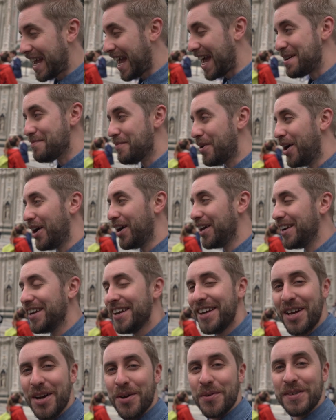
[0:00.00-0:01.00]
came on.
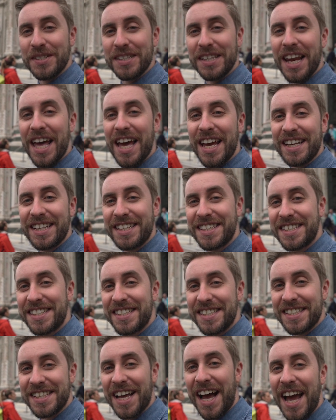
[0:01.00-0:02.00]
It was like
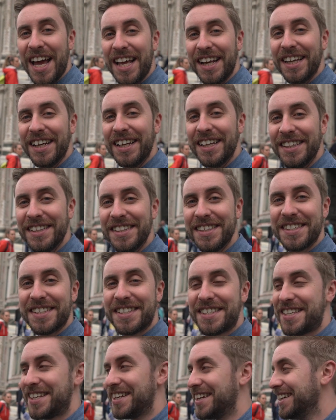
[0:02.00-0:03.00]
silence.